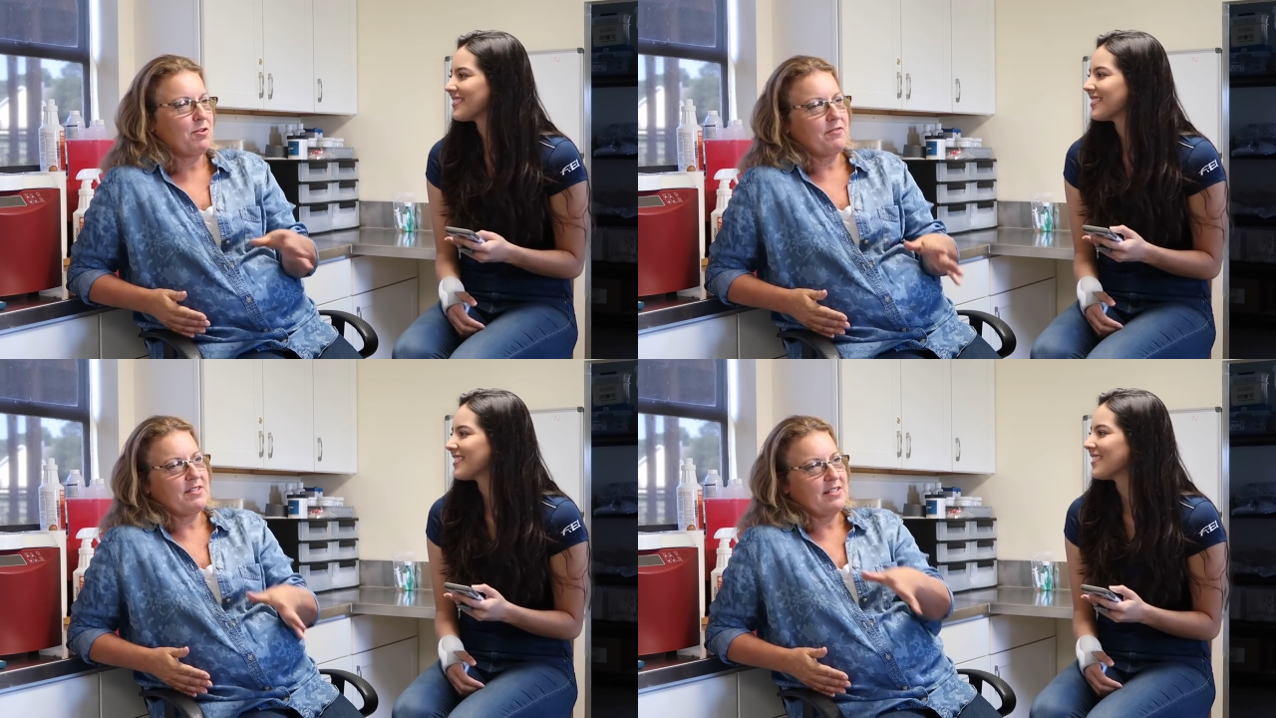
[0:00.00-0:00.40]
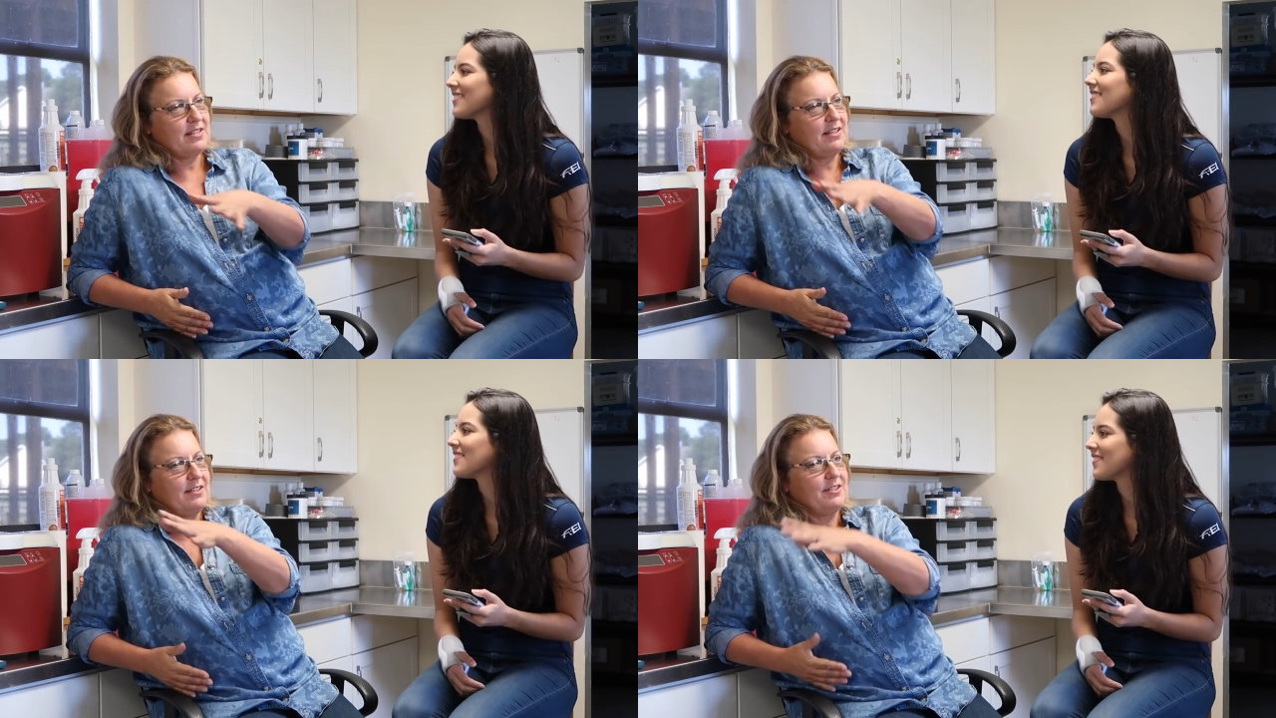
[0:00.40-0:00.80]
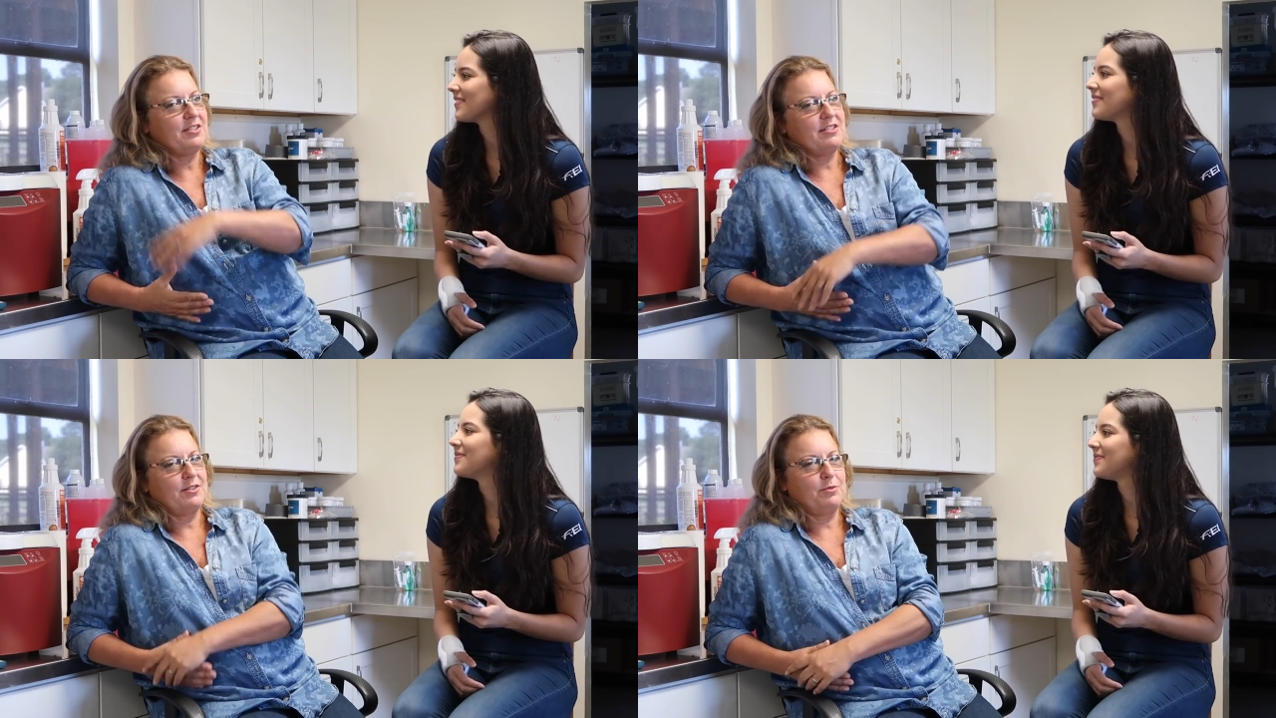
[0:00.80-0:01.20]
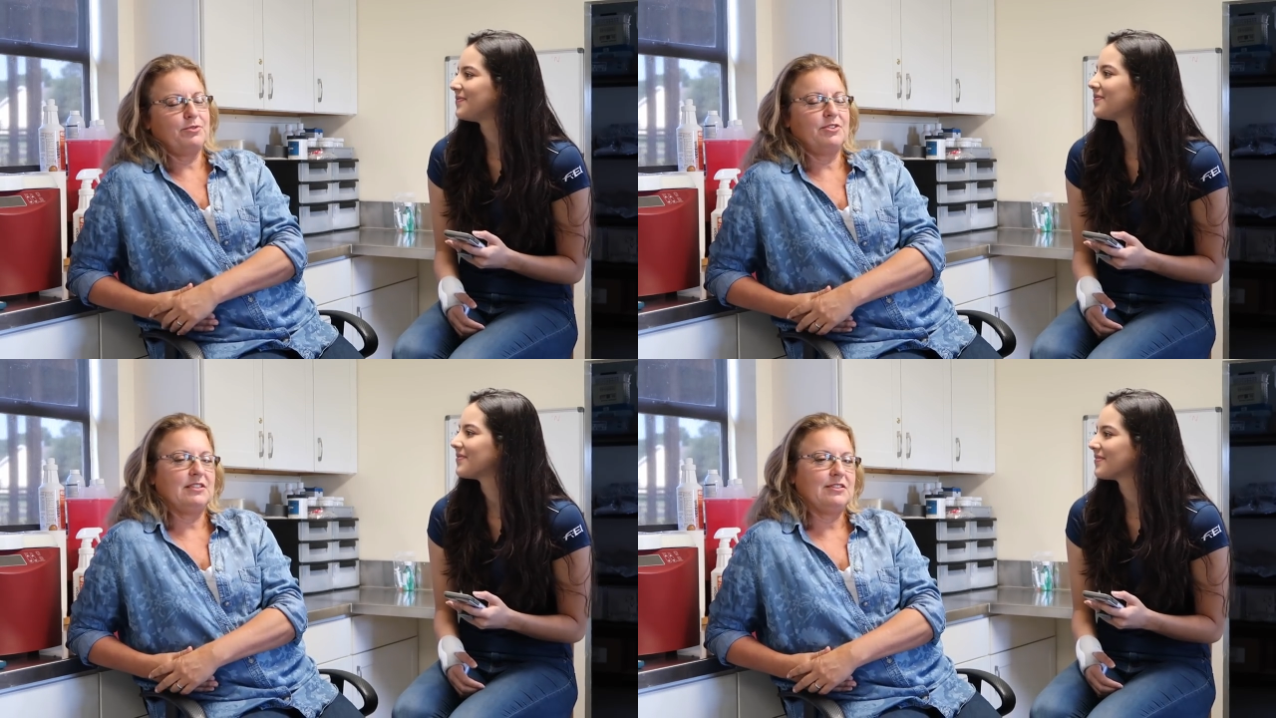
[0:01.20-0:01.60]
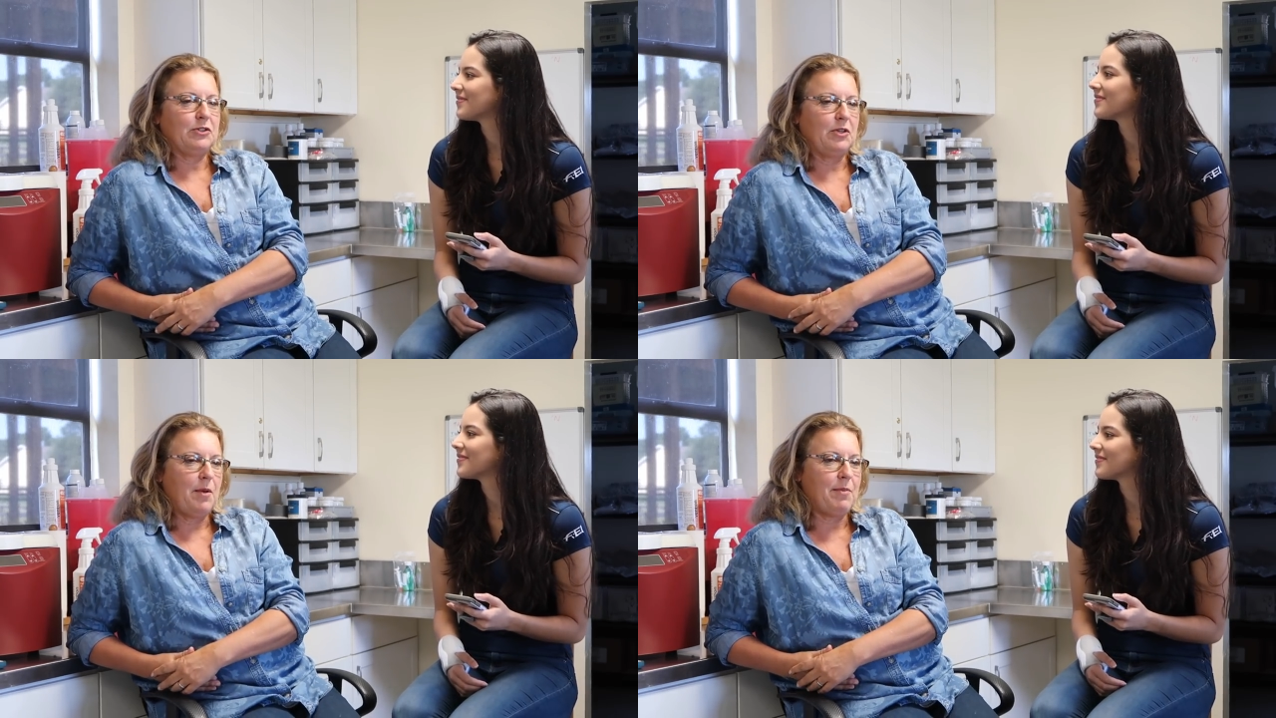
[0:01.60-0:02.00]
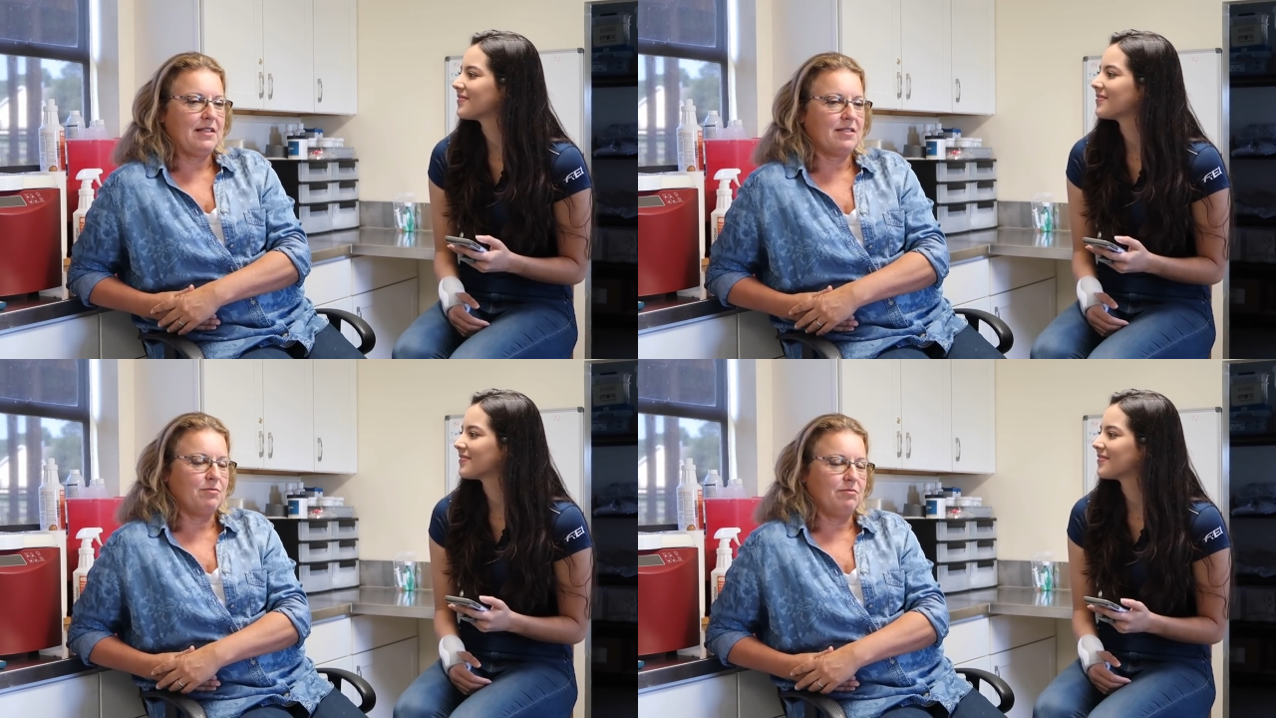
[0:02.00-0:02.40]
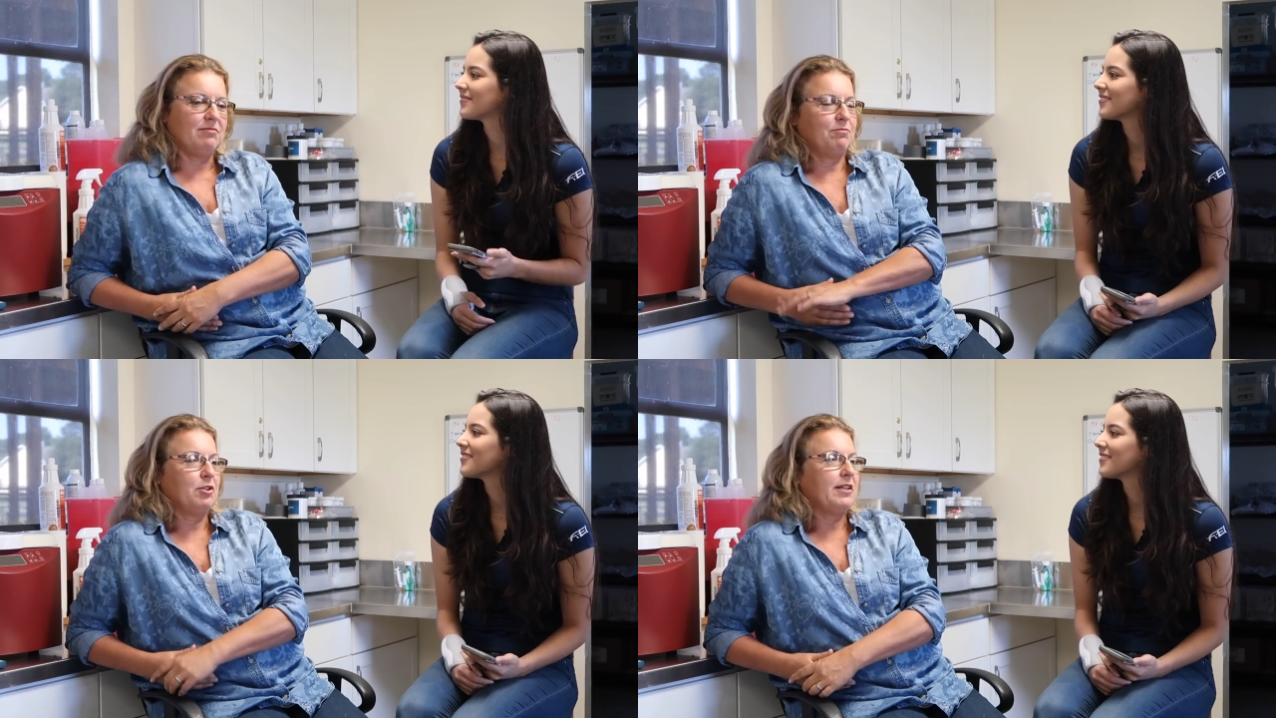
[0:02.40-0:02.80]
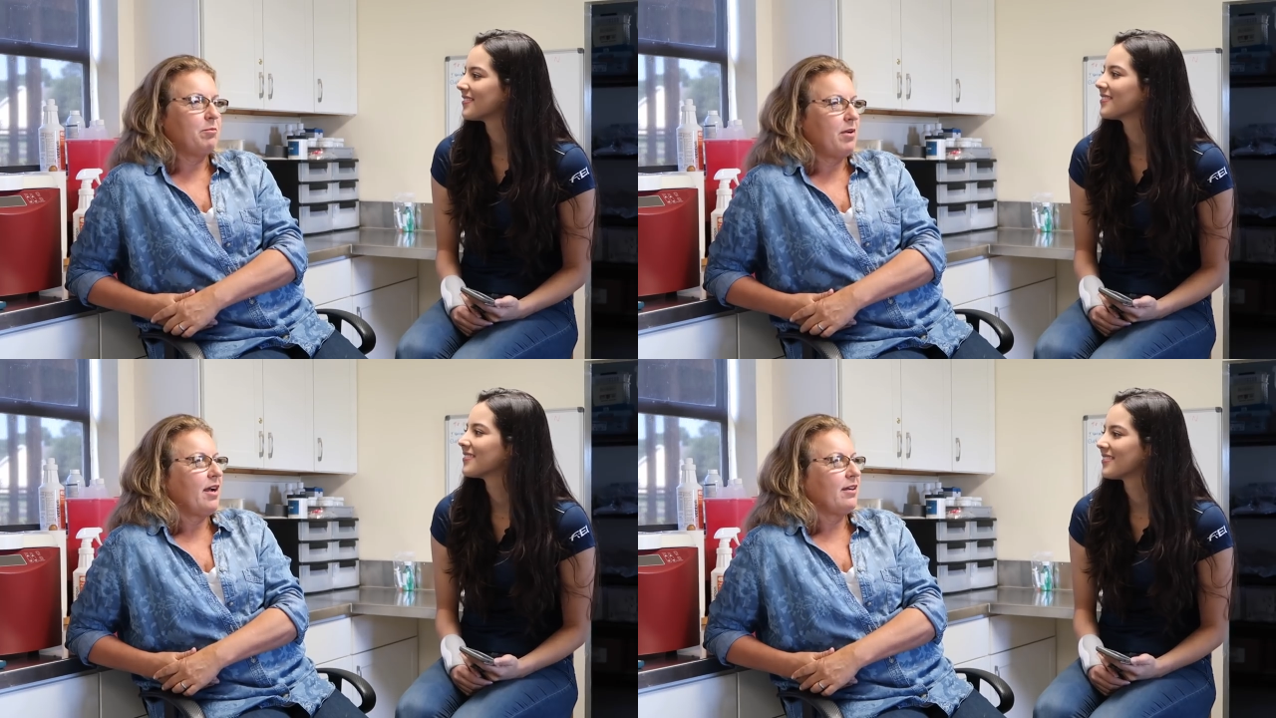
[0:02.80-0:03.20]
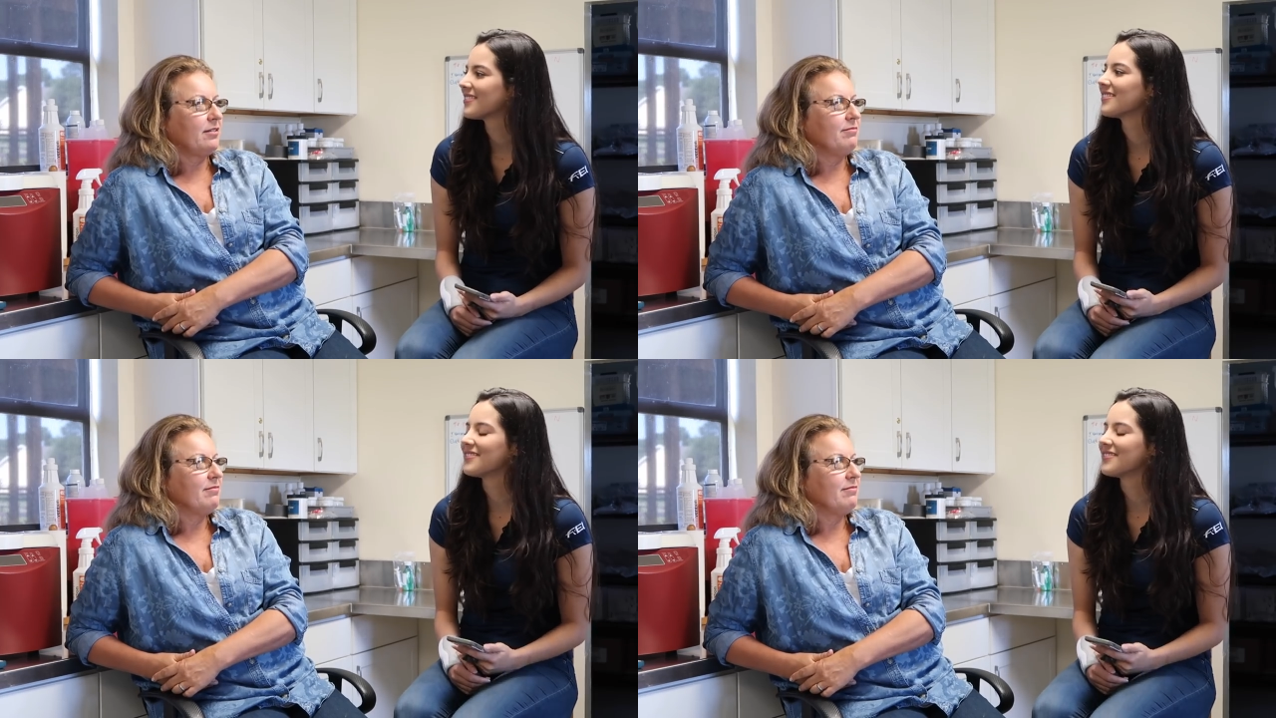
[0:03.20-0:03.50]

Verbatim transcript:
Speaker 1: a more of a steady increase of the progesterone that makes them more laid back.